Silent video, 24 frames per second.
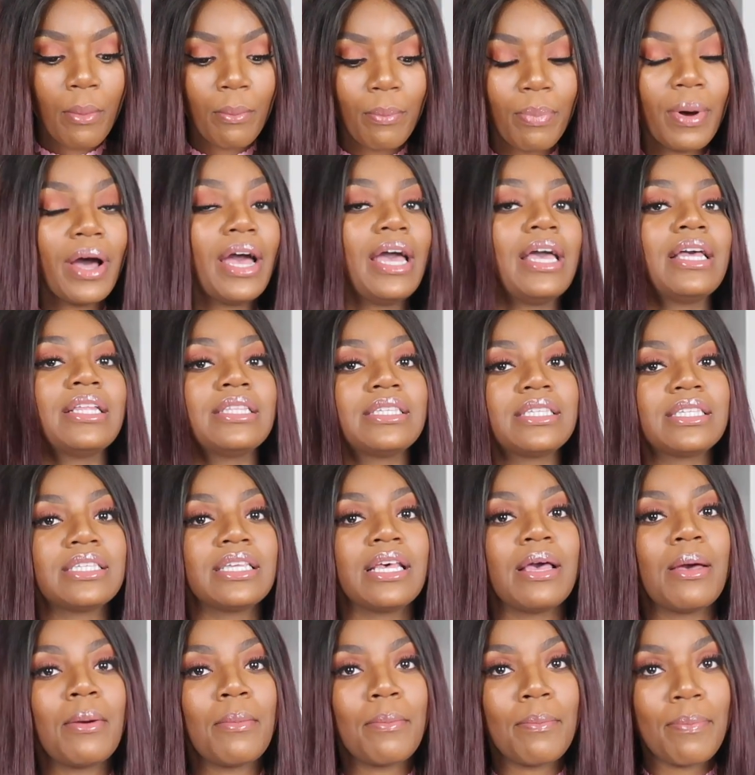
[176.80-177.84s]
But
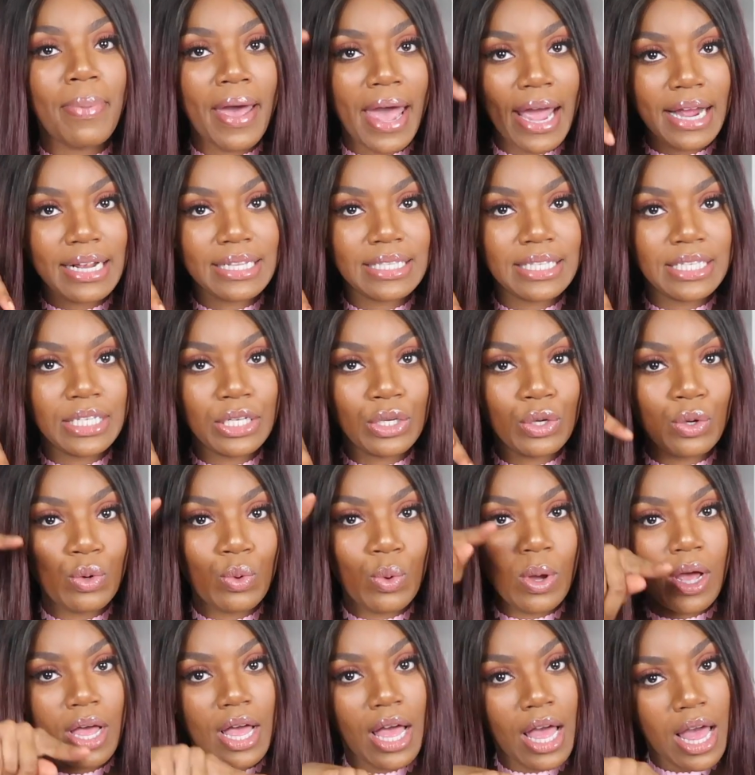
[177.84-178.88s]
back
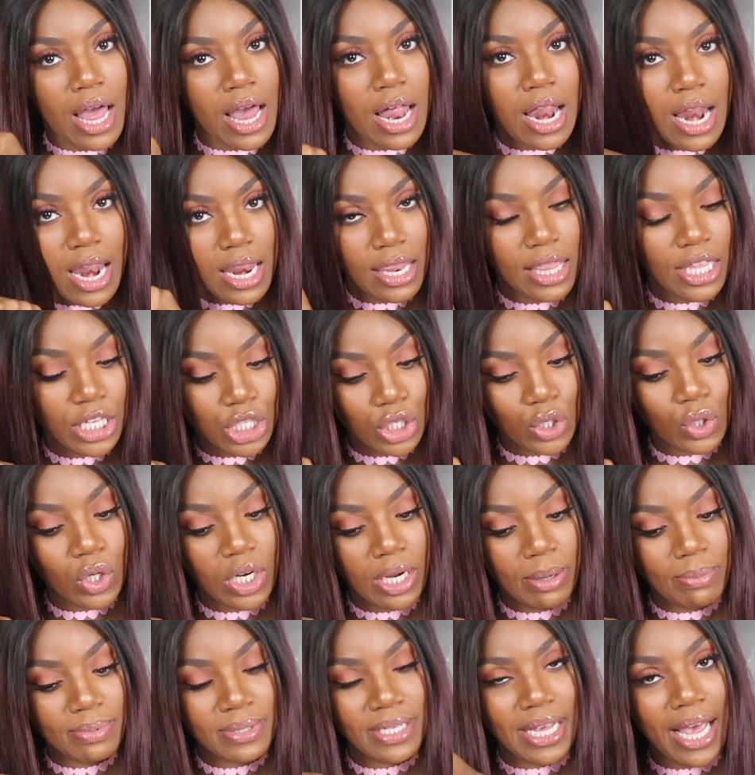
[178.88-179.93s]
to the
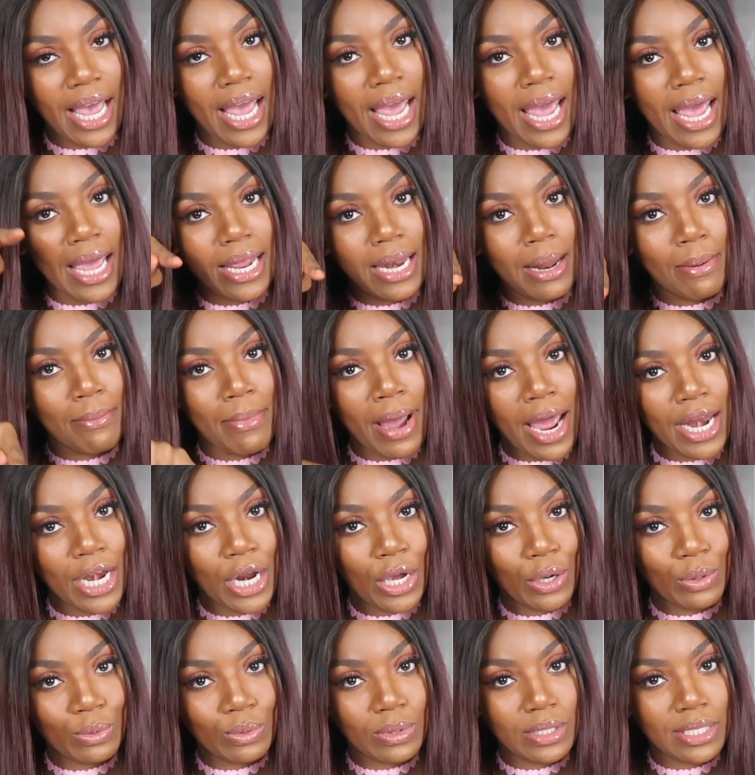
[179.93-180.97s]
script and my
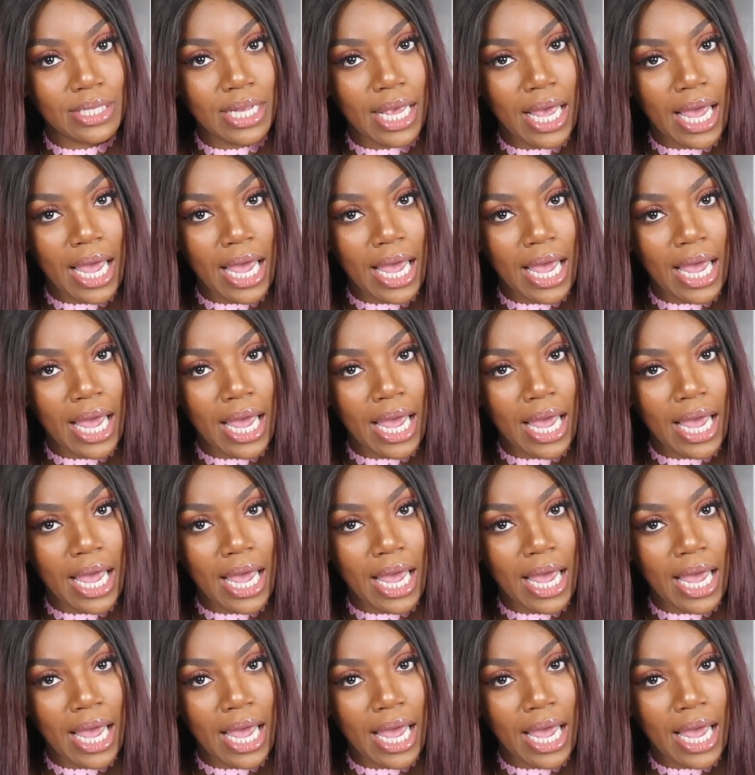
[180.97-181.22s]
notes,